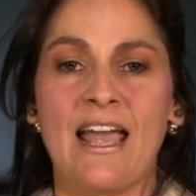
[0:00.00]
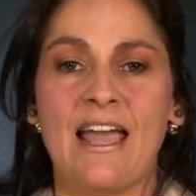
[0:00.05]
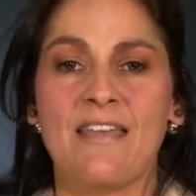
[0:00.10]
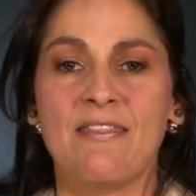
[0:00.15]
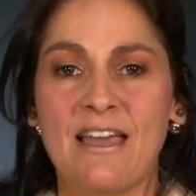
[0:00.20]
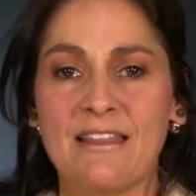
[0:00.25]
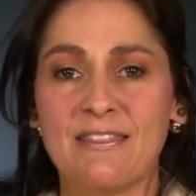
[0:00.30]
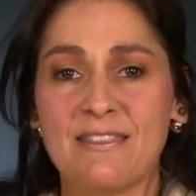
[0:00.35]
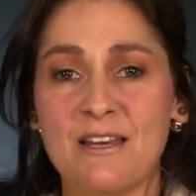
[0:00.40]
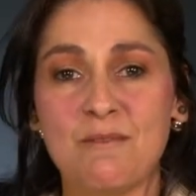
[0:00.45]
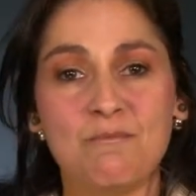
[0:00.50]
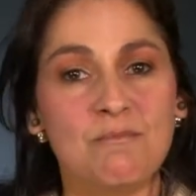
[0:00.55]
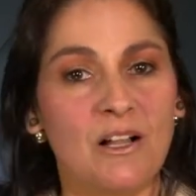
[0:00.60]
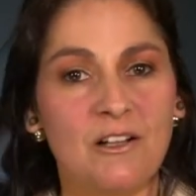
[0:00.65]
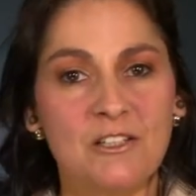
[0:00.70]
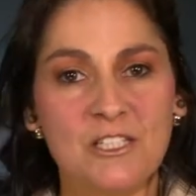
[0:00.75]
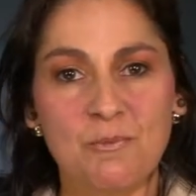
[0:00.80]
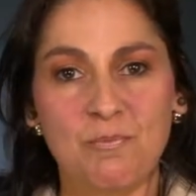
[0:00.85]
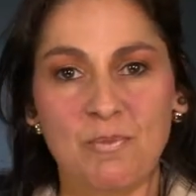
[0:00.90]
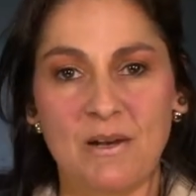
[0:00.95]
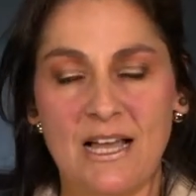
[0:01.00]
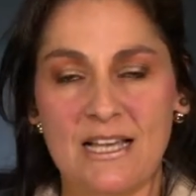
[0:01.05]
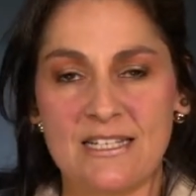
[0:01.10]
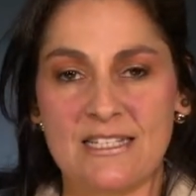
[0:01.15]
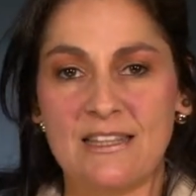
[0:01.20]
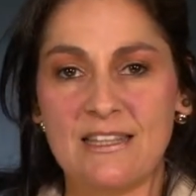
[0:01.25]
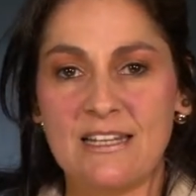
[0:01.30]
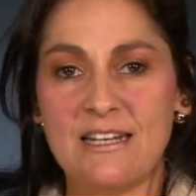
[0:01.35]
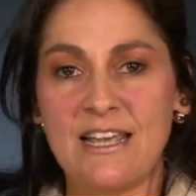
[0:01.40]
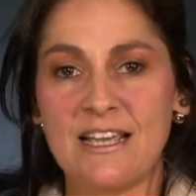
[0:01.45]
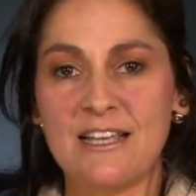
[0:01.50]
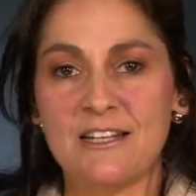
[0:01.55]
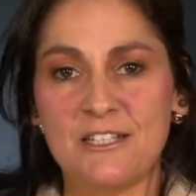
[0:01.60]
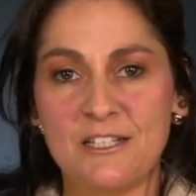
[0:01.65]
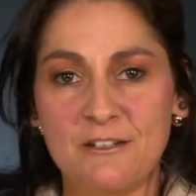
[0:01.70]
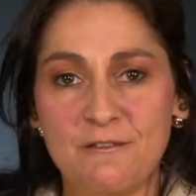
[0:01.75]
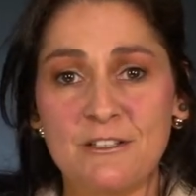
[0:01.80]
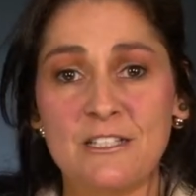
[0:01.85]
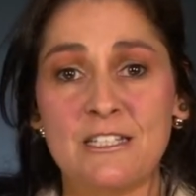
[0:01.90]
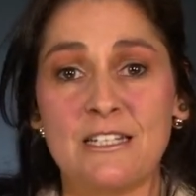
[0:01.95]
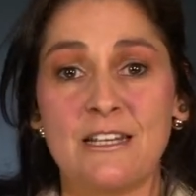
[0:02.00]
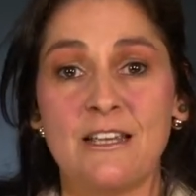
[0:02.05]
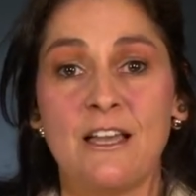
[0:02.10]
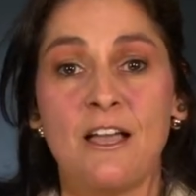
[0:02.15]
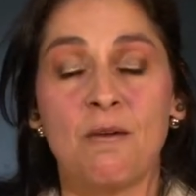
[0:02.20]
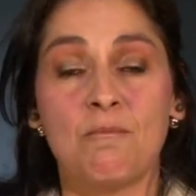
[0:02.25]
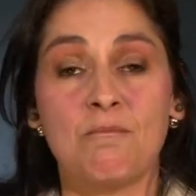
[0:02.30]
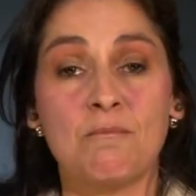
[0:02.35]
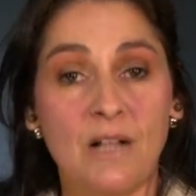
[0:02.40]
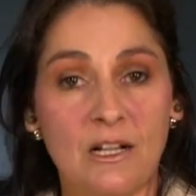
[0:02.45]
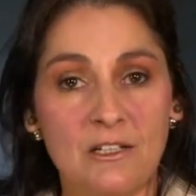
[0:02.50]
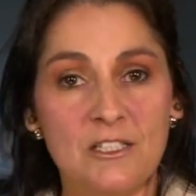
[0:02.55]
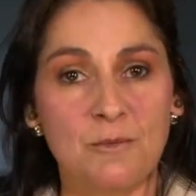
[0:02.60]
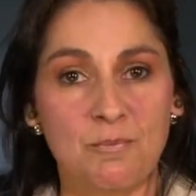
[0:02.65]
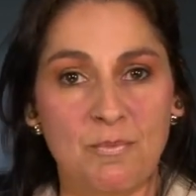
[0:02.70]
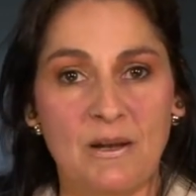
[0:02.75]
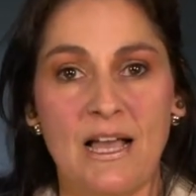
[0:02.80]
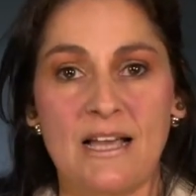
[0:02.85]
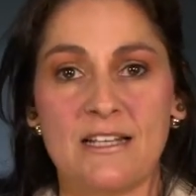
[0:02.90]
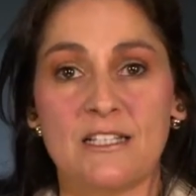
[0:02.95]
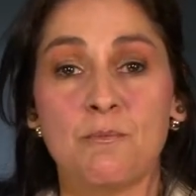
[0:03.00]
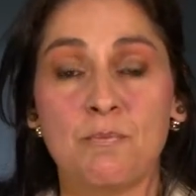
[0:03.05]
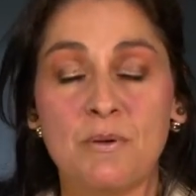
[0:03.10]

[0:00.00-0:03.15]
And that then multiplies, and the negativity multiplies,